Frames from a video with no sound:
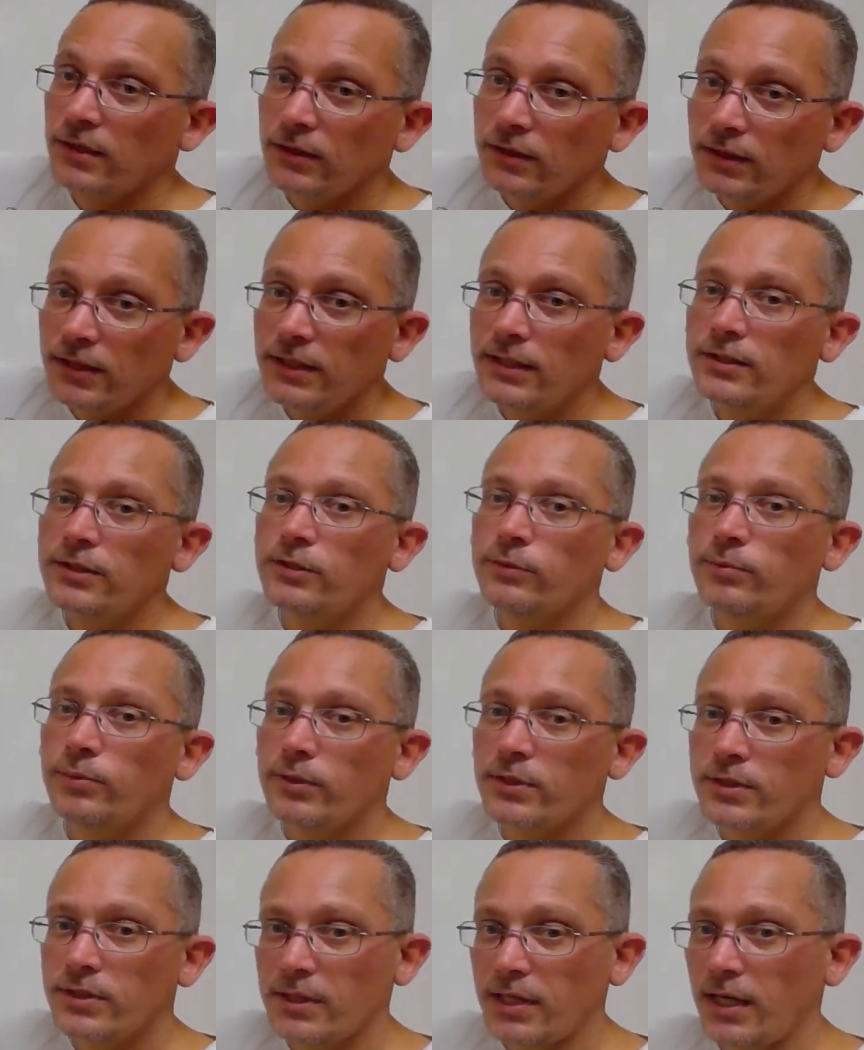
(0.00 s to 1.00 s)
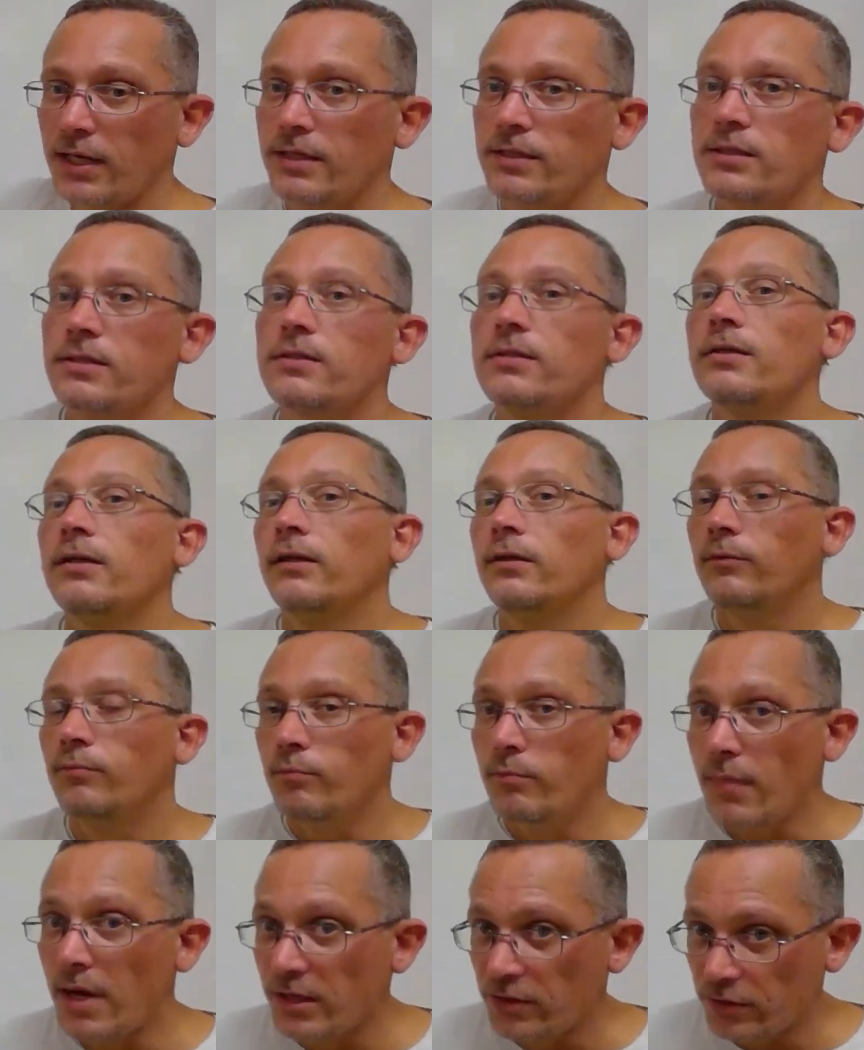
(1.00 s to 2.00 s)
the least precise
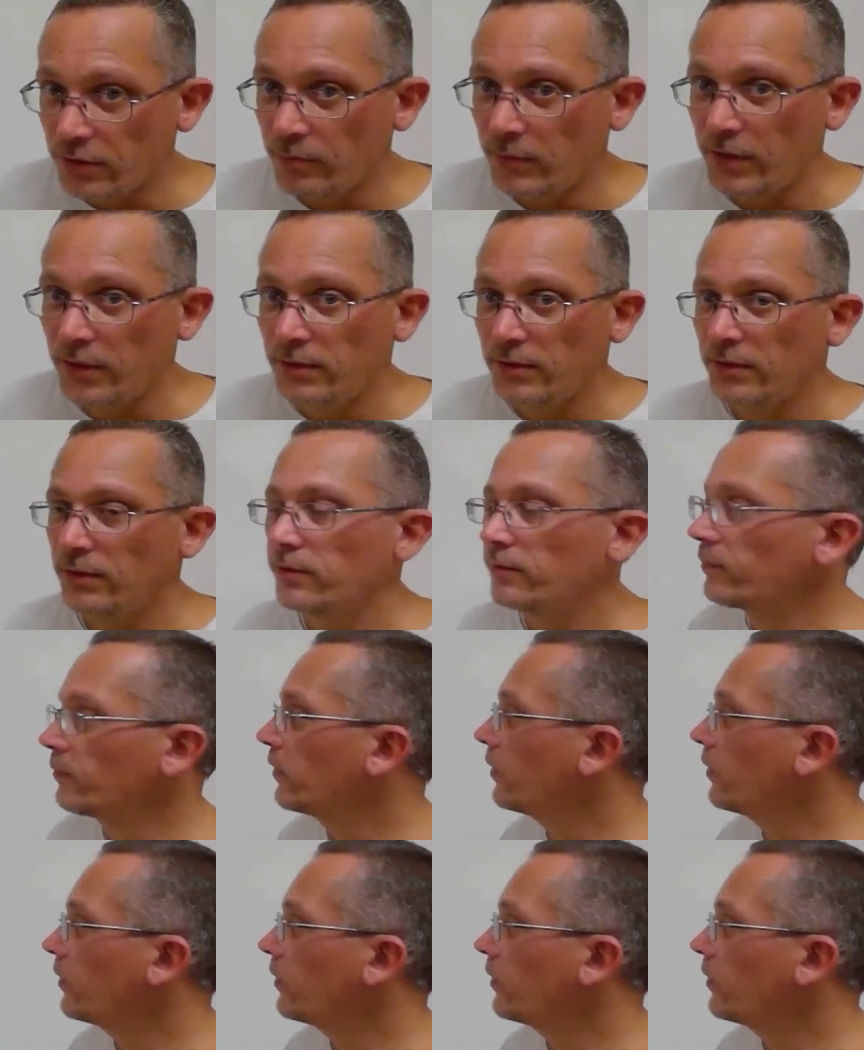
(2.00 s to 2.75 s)
measurement.